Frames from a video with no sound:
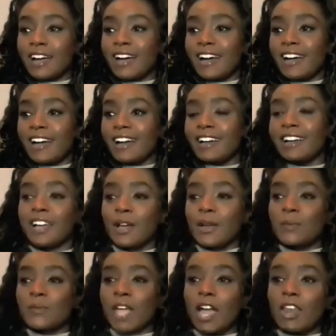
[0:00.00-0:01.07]
I
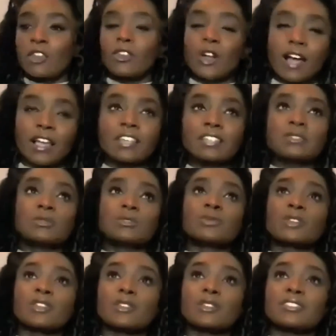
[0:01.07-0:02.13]
I don't know. I guess it was
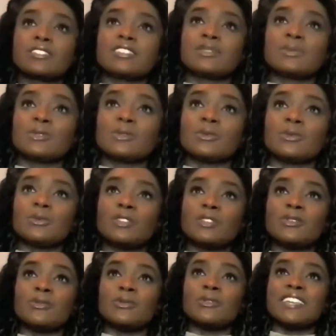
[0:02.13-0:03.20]
one of those things when when
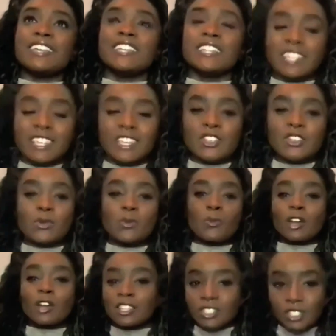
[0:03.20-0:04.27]
you in it and you're
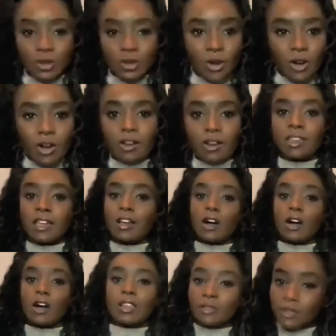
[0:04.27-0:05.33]
working so hard, like
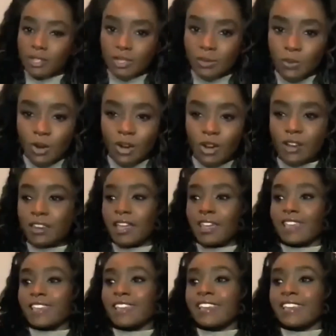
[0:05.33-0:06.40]
all of us were, like